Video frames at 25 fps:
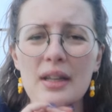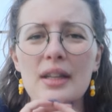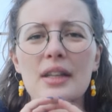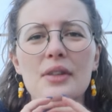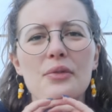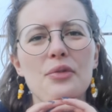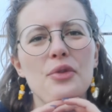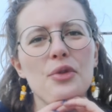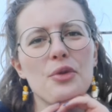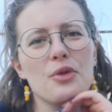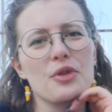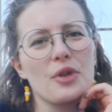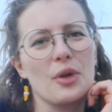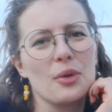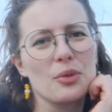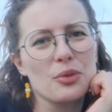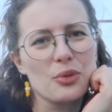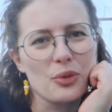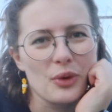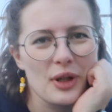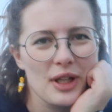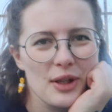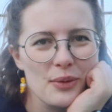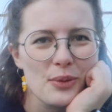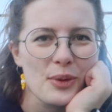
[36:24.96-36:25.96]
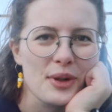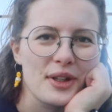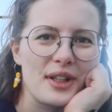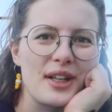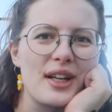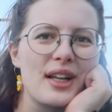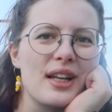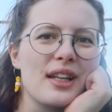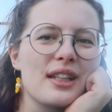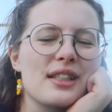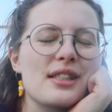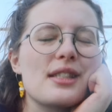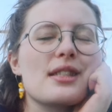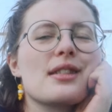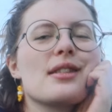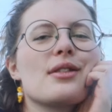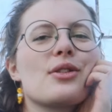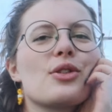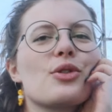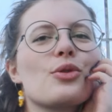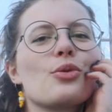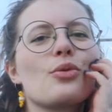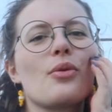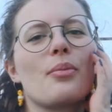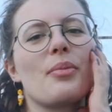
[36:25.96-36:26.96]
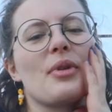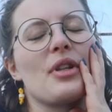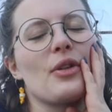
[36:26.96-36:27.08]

If you don't really want to listen to a